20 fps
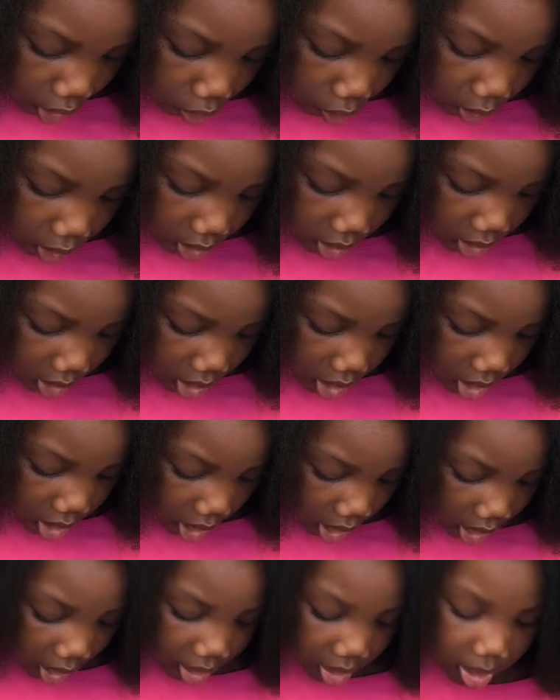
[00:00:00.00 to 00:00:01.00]
greasy
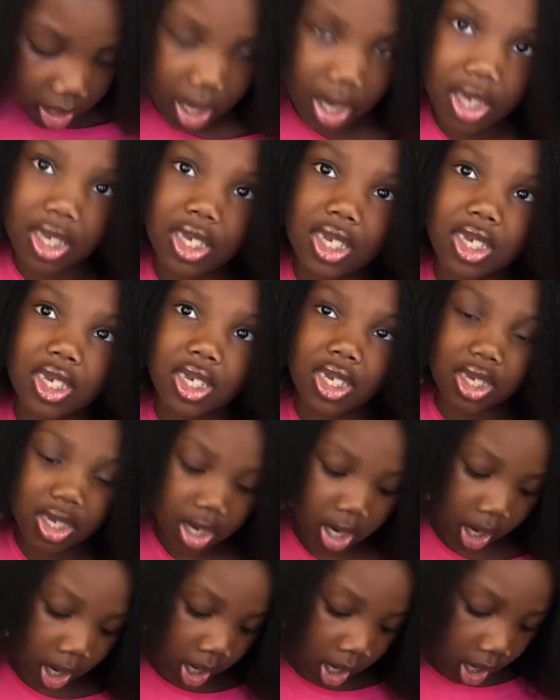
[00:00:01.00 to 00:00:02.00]
and they
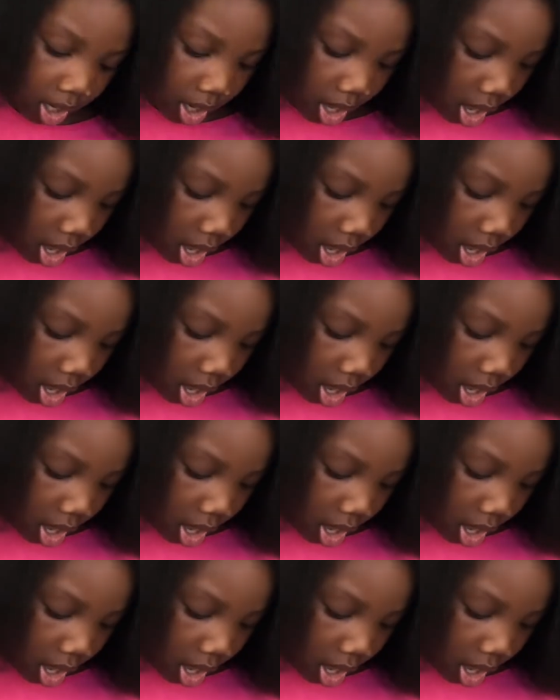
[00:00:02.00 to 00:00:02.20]
stay